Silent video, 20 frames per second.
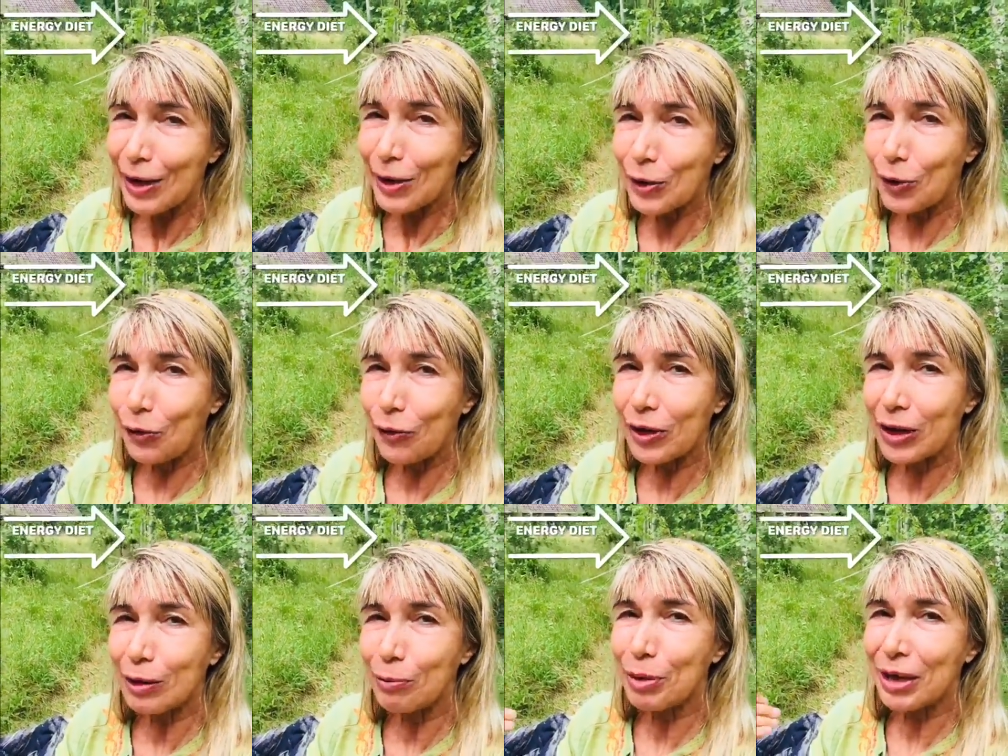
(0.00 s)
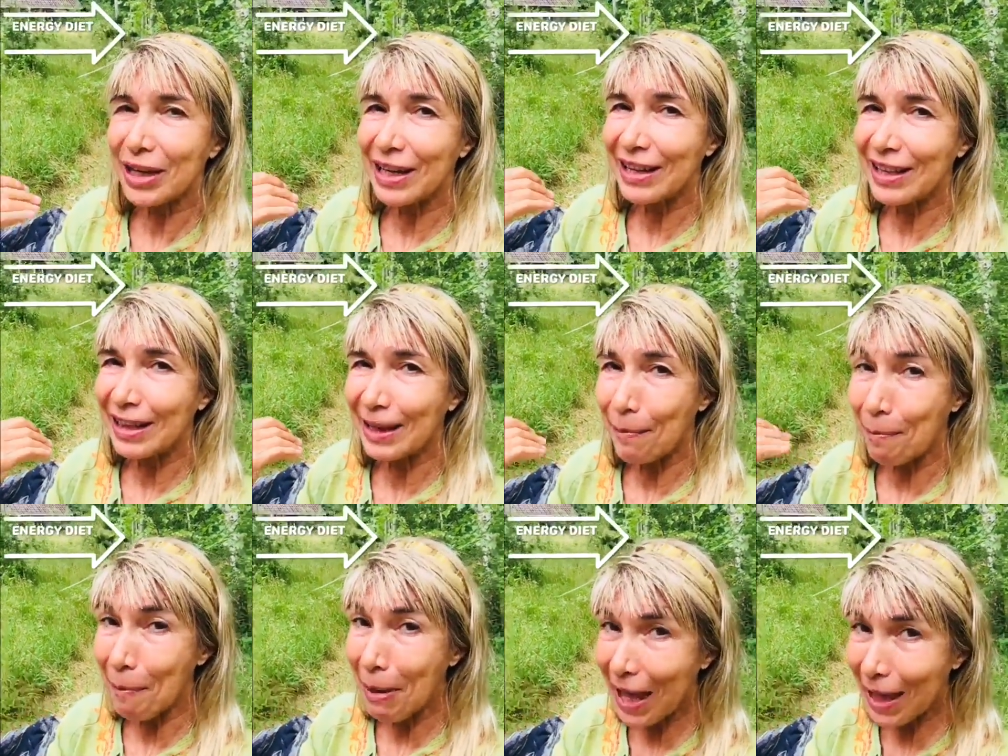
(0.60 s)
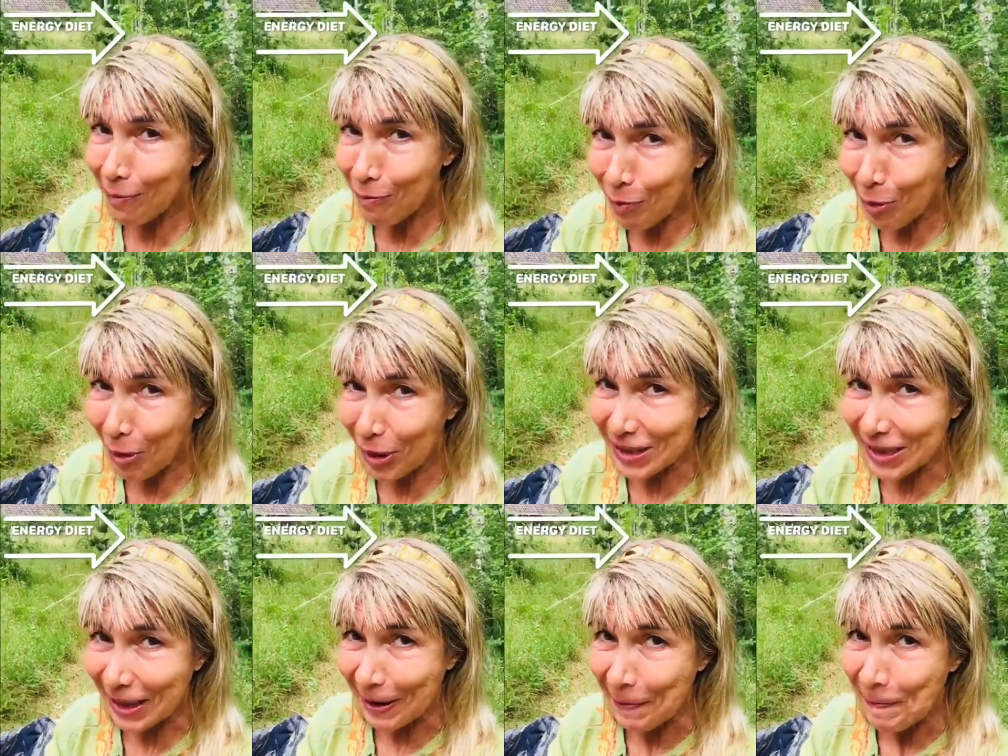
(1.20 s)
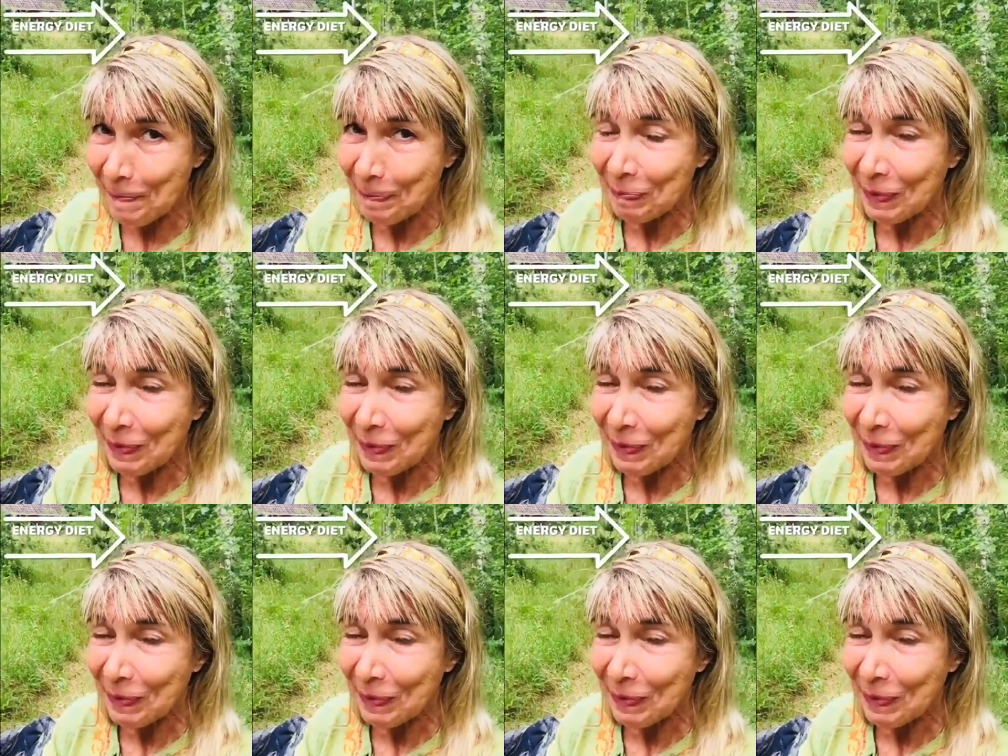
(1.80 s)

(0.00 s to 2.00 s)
you will be in the man body